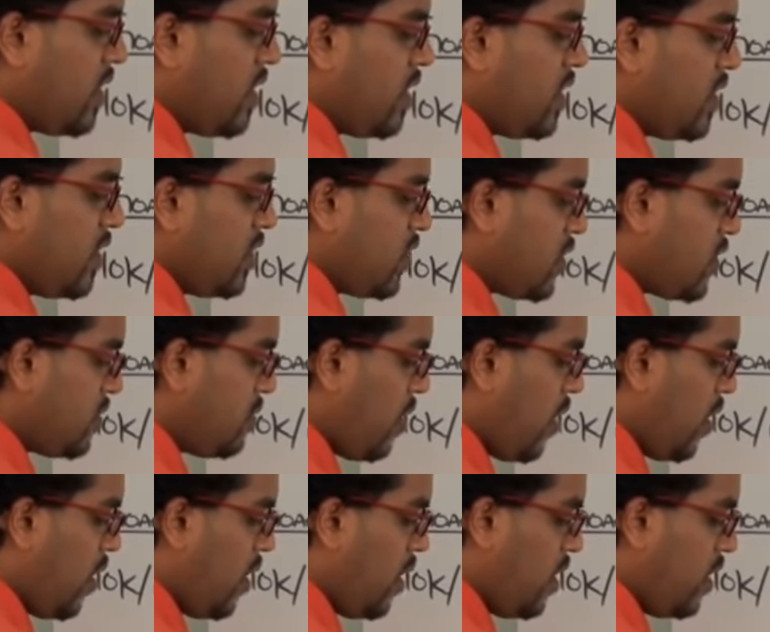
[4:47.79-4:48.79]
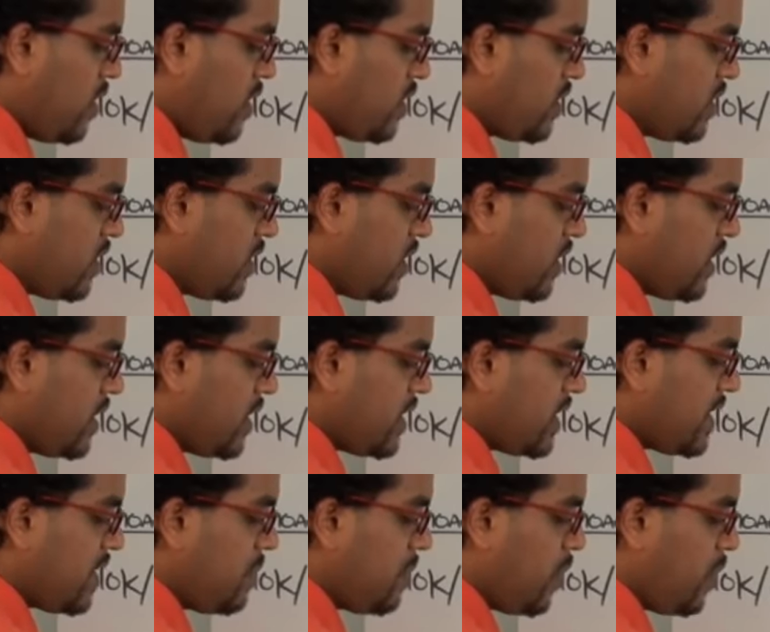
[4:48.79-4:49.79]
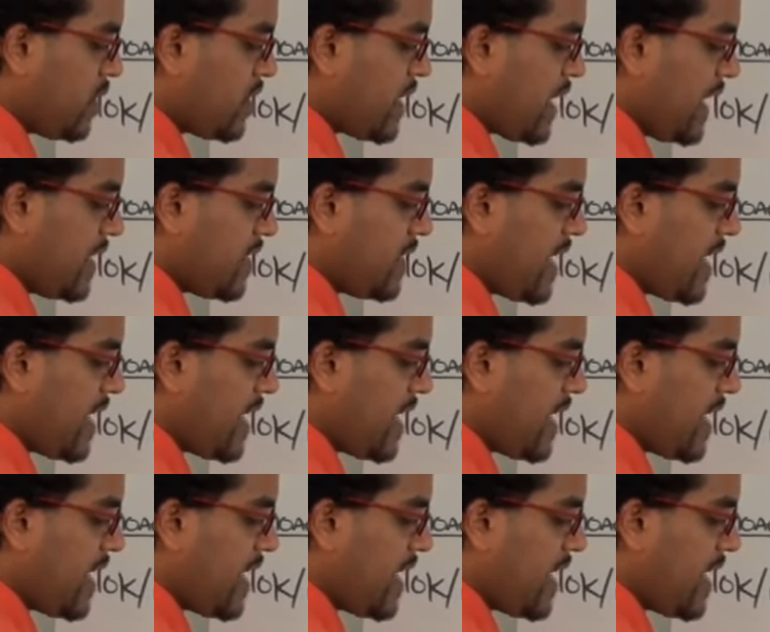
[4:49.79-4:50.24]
small, simple sites.